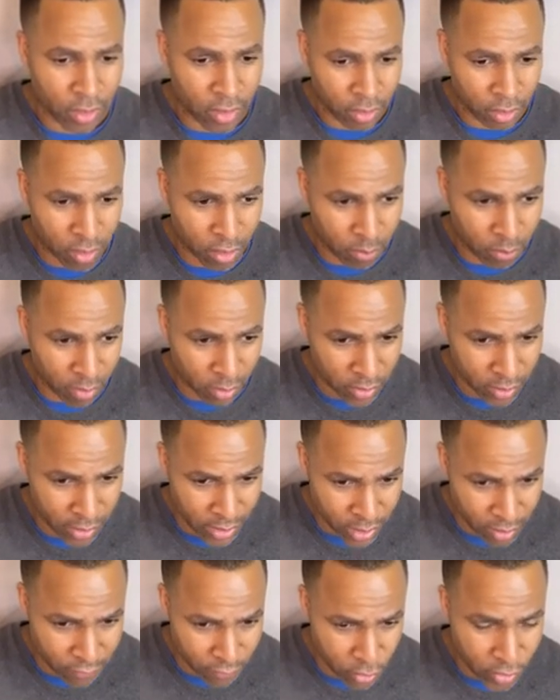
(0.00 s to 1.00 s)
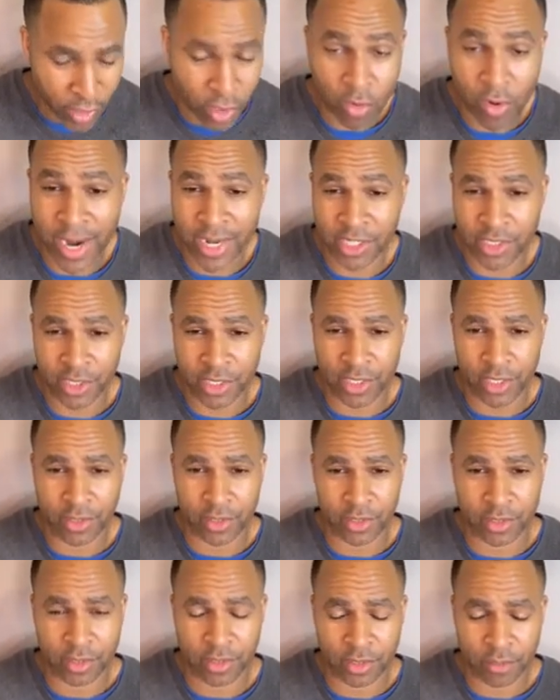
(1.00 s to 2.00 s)
the believer in Christ
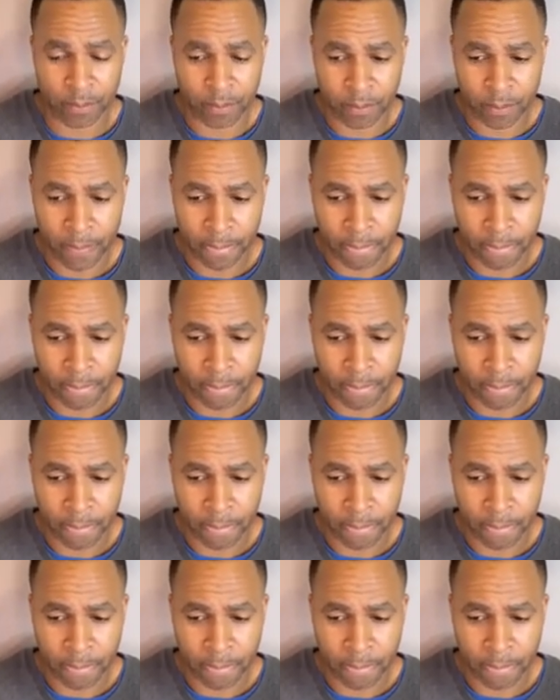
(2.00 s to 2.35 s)
Jesus.